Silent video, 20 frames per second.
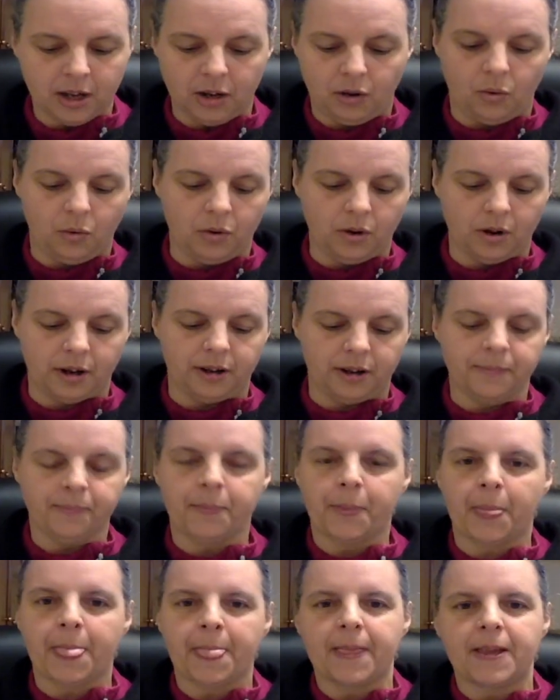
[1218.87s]

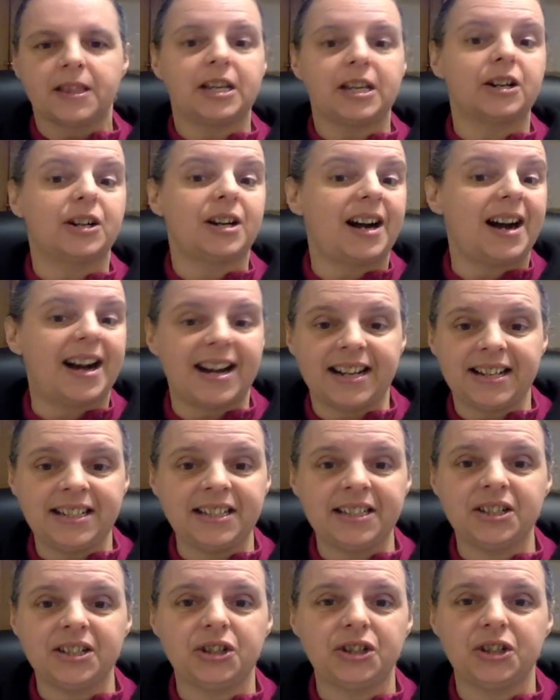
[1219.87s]
Or they're
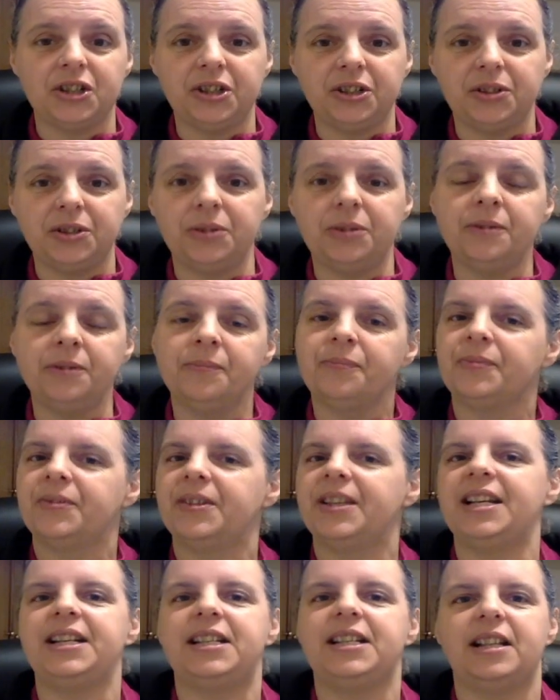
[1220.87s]
kind to you.
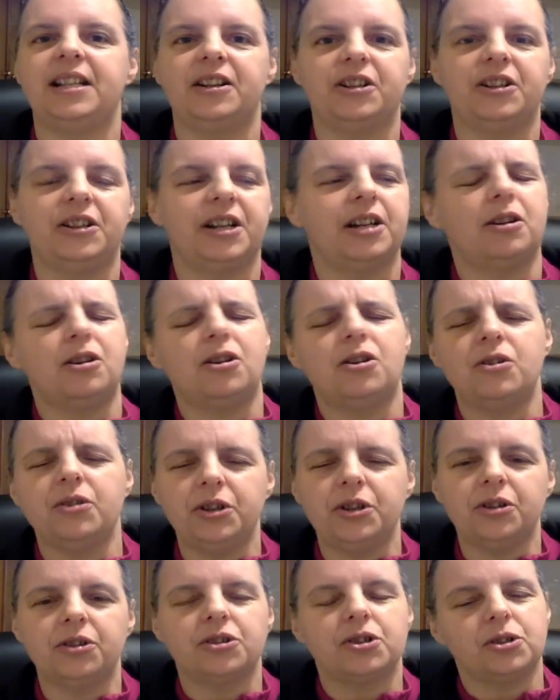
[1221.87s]
They're like, oh,
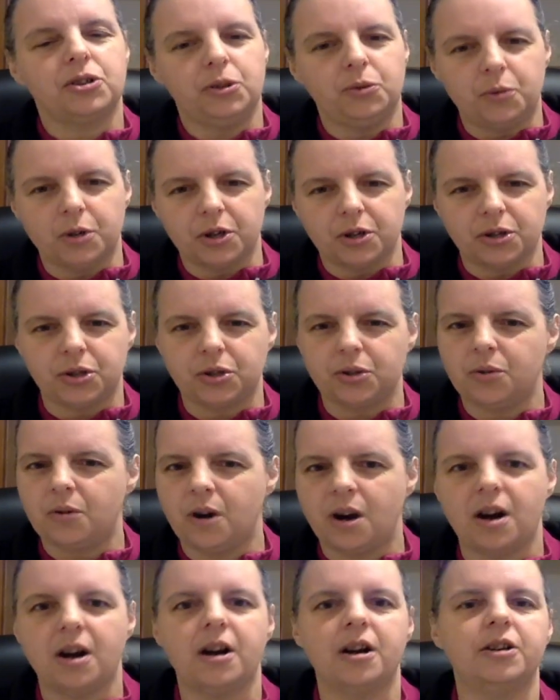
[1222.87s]
you work so
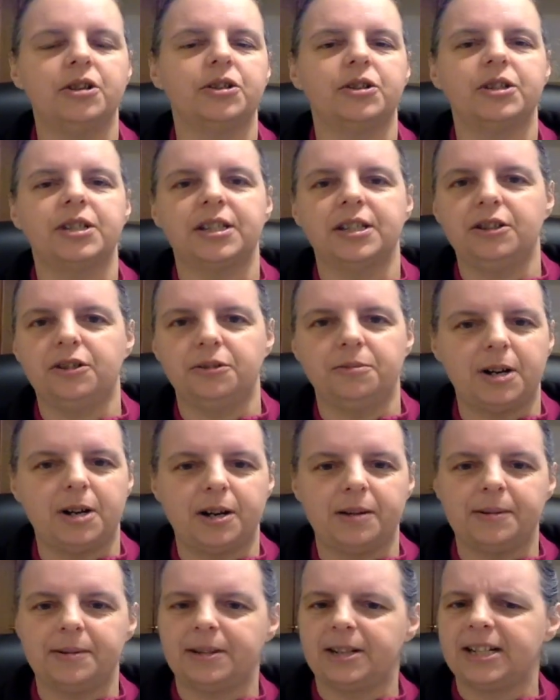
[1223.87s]
hard. You're a single
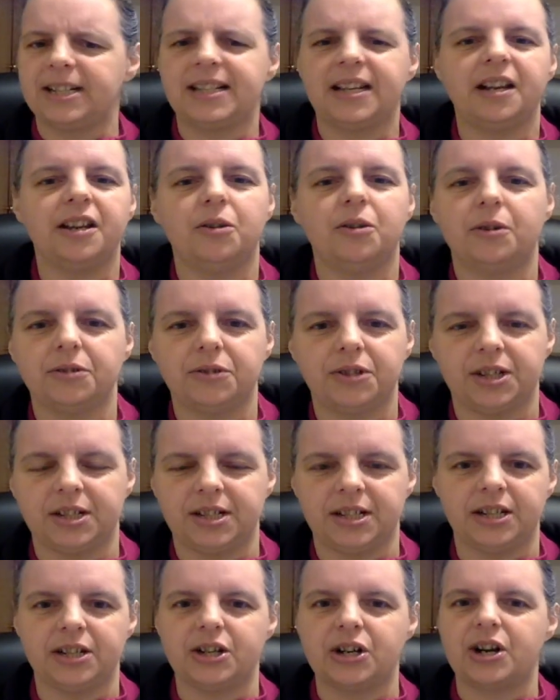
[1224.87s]
mom. I'm going to take you out to
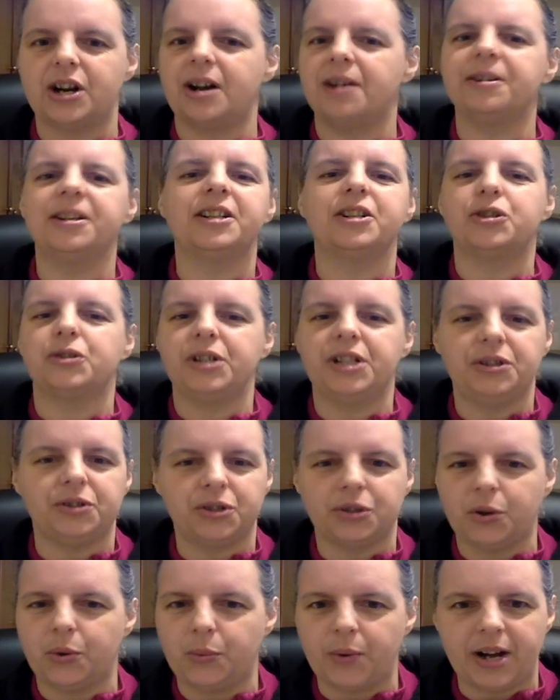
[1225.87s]
dinner. I'm going to treat you
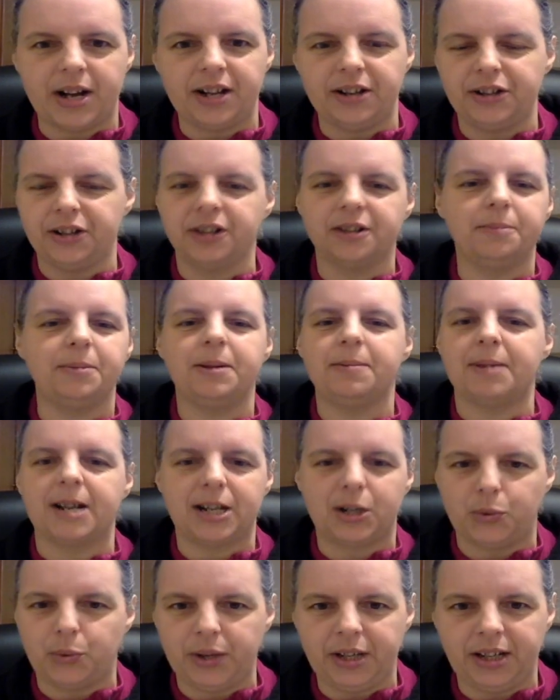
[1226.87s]
so well. You're going to be
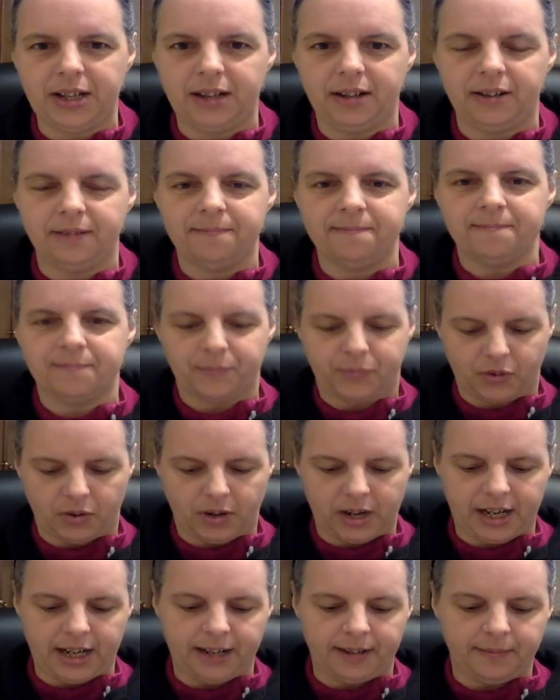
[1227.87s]
my queen,
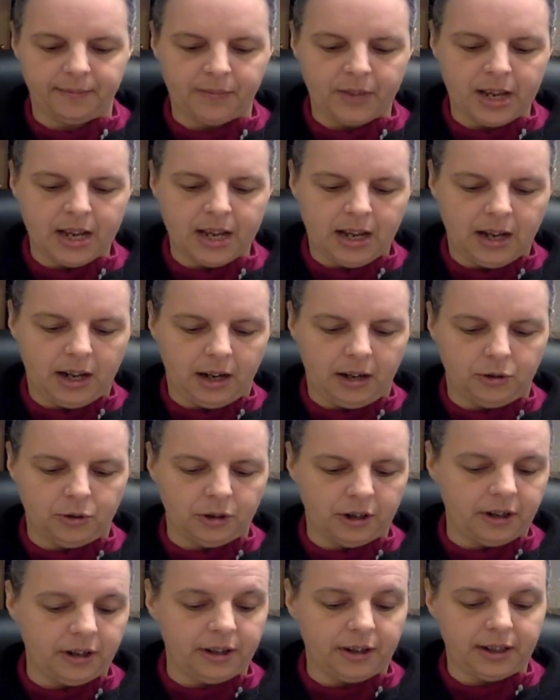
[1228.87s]
right?
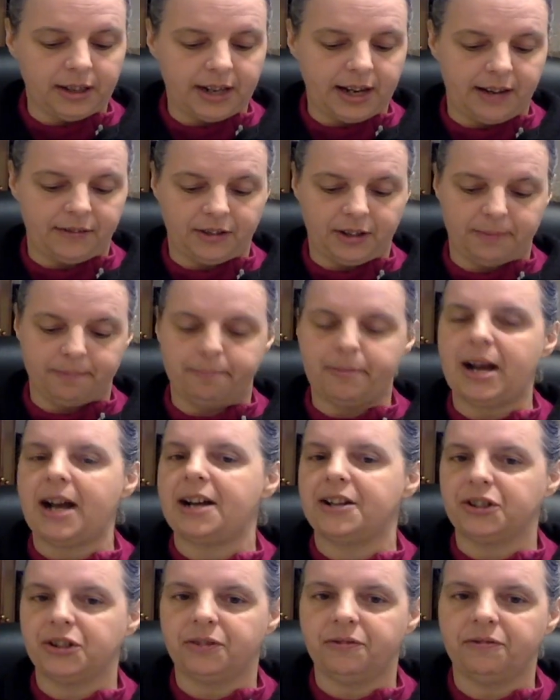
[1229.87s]
Or they have
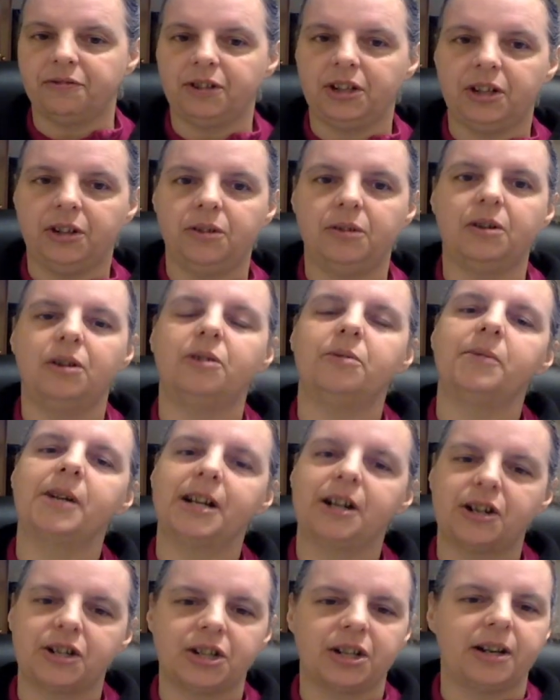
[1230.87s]
compassion for you. Oh
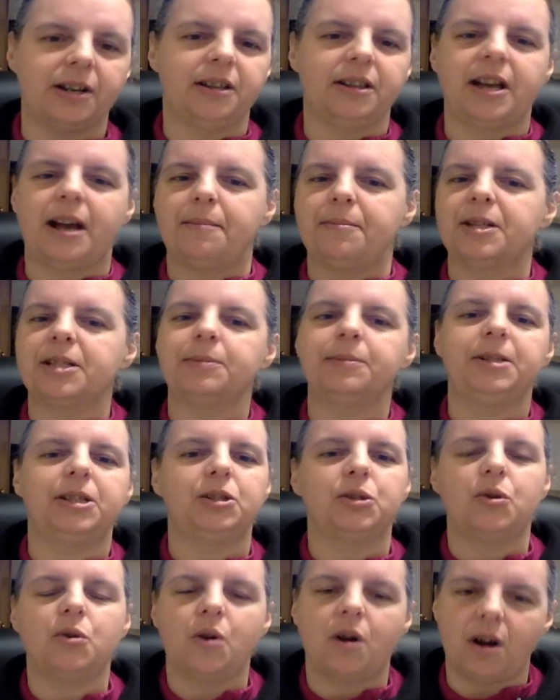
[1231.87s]
my gosh, that must be
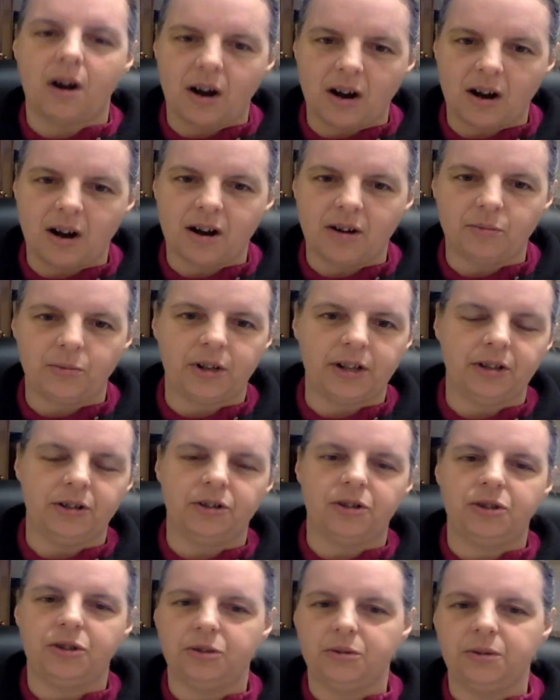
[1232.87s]
so hard what
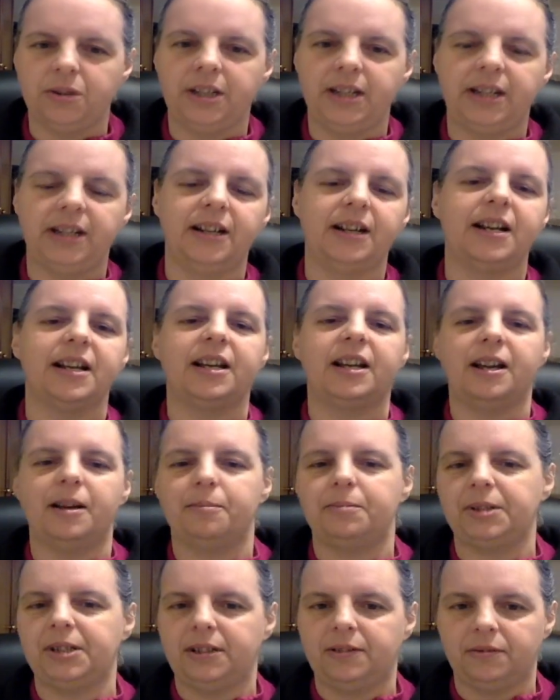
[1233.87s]
you're doing and I
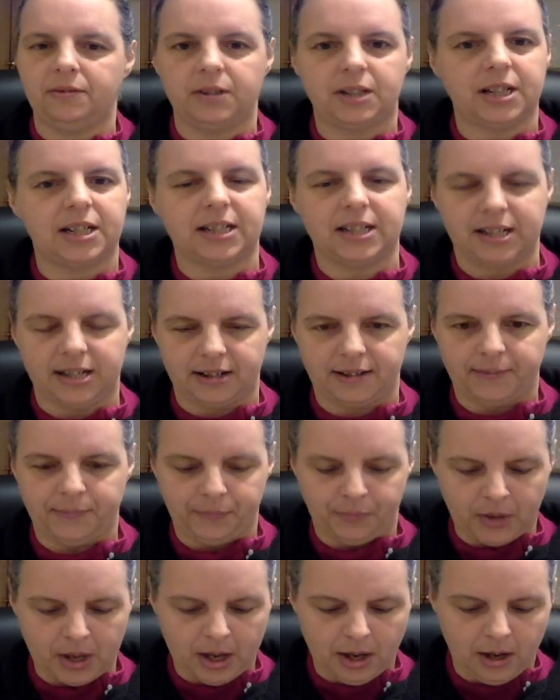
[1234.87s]
can't believe da da
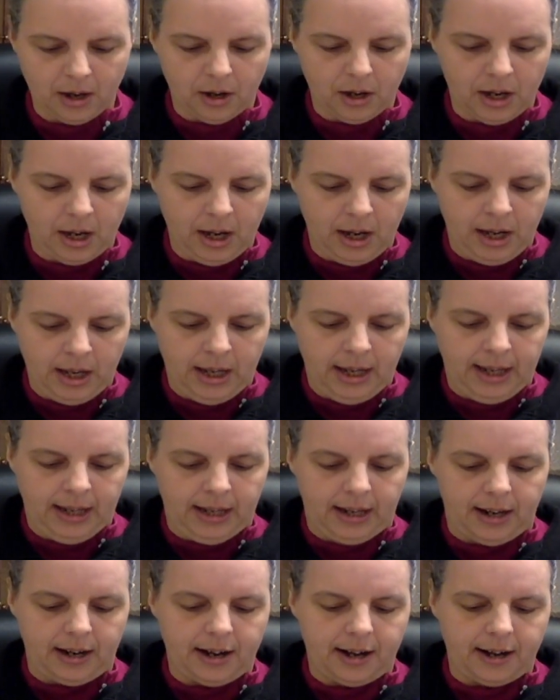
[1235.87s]

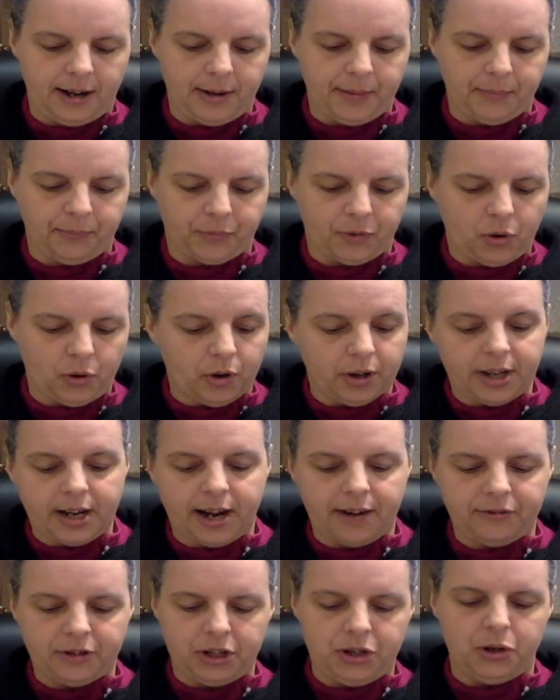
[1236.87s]
da. Or they
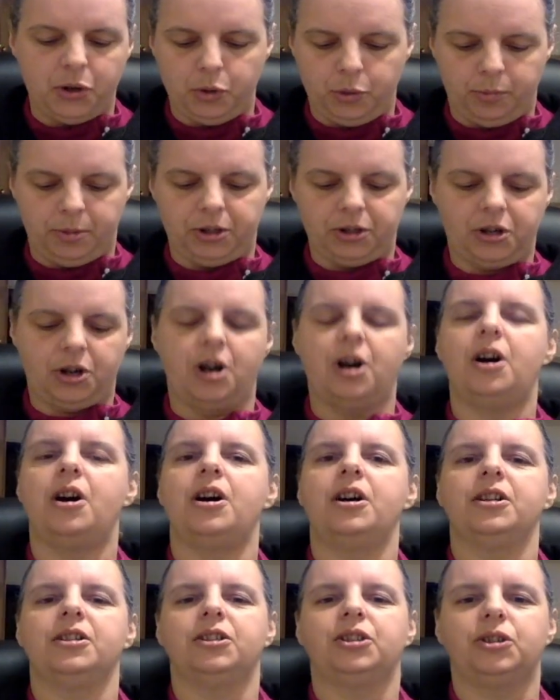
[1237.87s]
have a noble
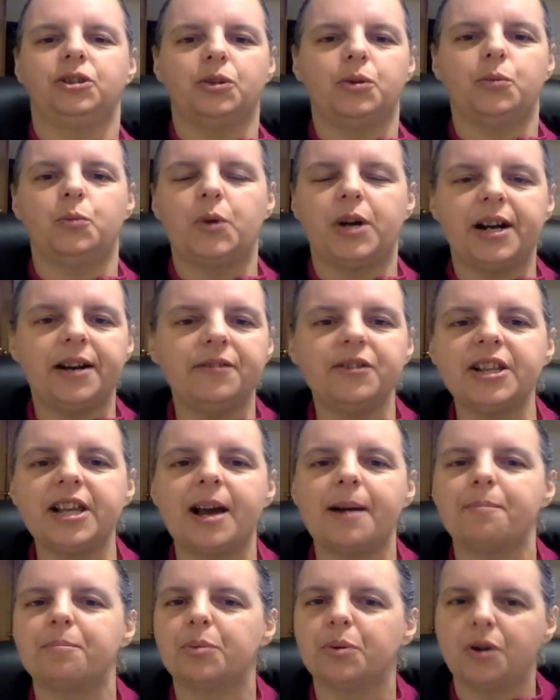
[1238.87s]
cause. So whatever
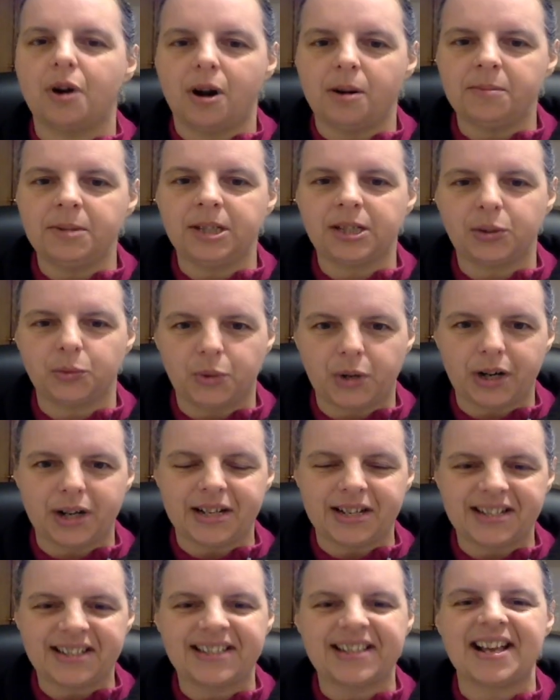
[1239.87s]
that promise
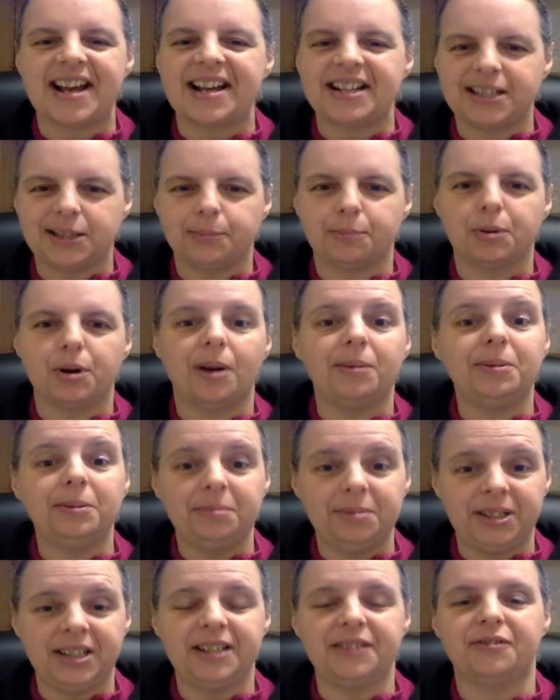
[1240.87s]
was, that's
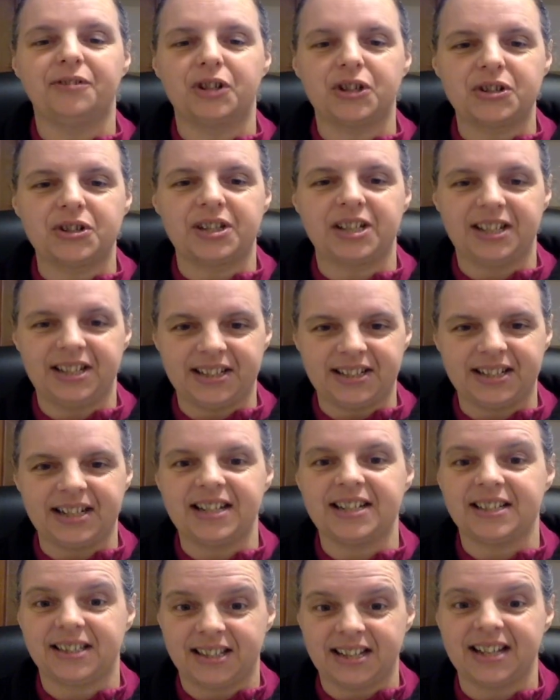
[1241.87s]
probably the first thing
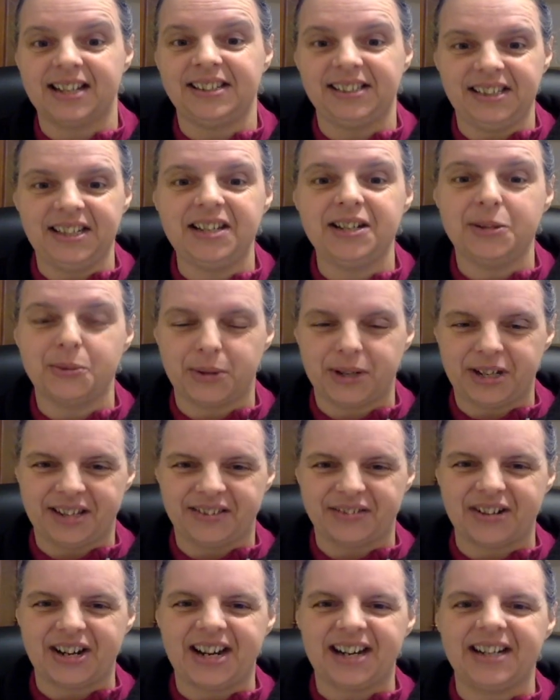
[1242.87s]
that they lead
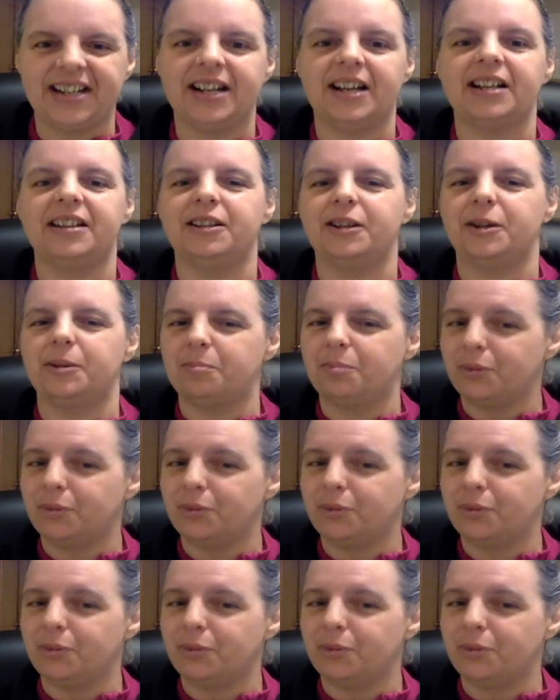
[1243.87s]
with, right? And they're